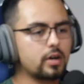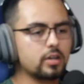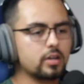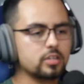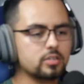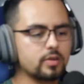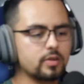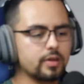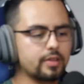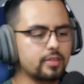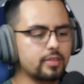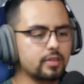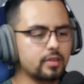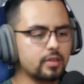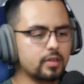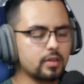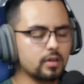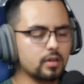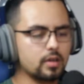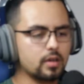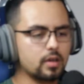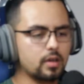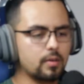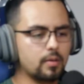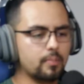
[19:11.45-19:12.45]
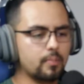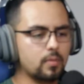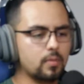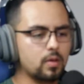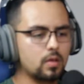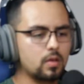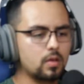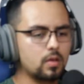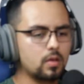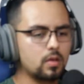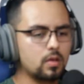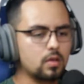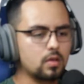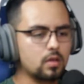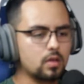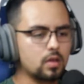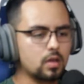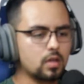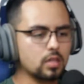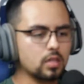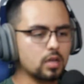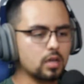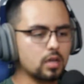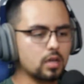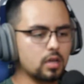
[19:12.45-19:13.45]
Also, I think at
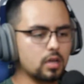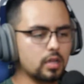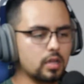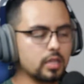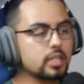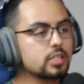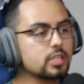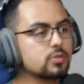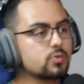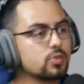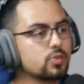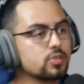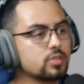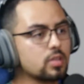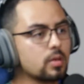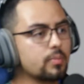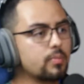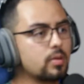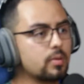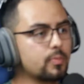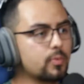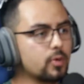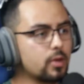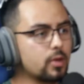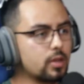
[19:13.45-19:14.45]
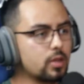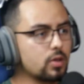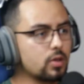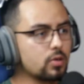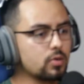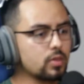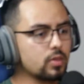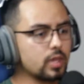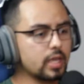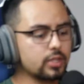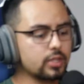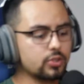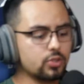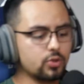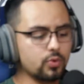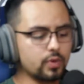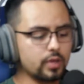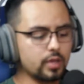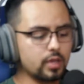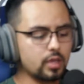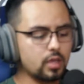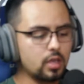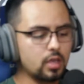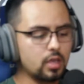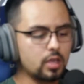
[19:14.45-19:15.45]
least with some people I know, like
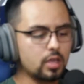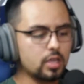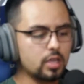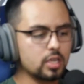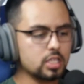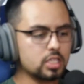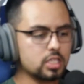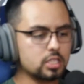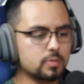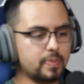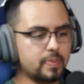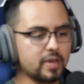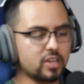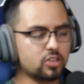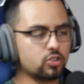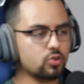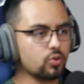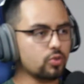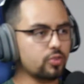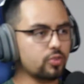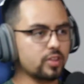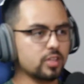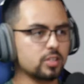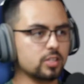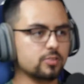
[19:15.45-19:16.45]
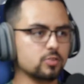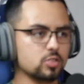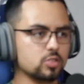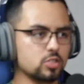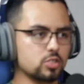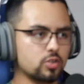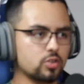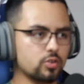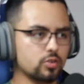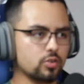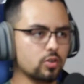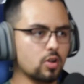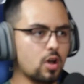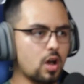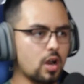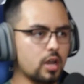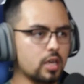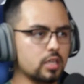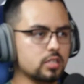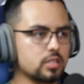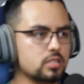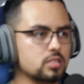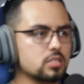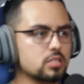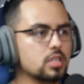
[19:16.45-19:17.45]
doing special things for certain
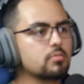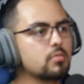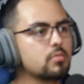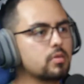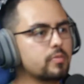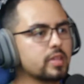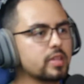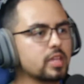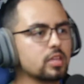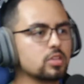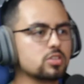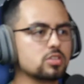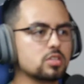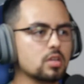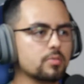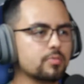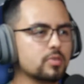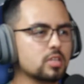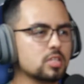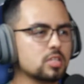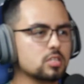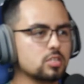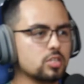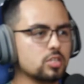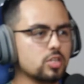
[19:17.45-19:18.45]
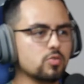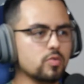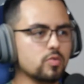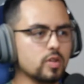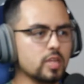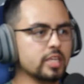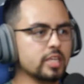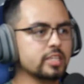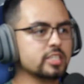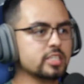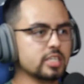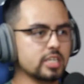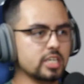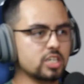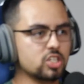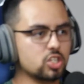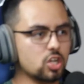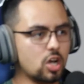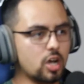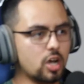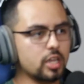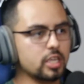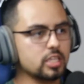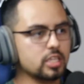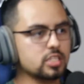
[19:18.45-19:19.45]
audiences, like maybe like something unique to each
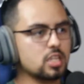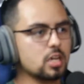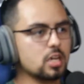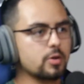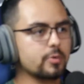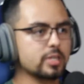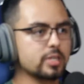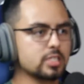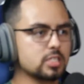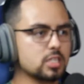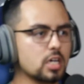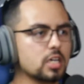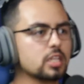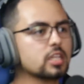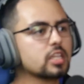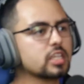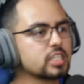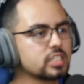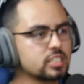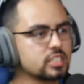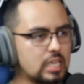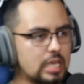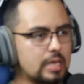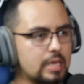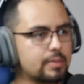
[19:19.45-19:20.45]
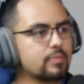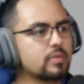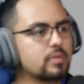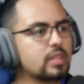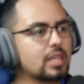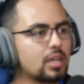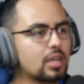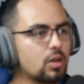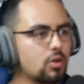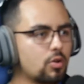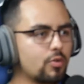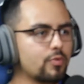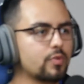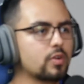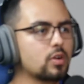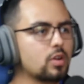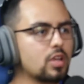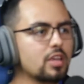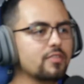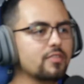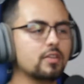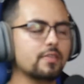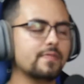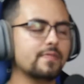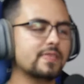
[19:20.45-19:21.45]
audience, that way it's not like same thing over and
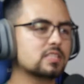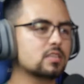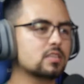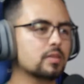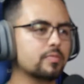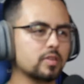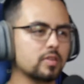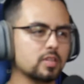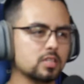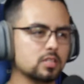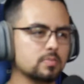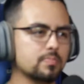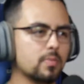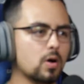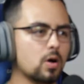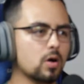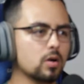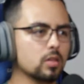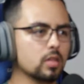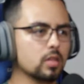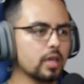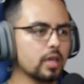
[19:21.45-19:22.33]
even if it's something small,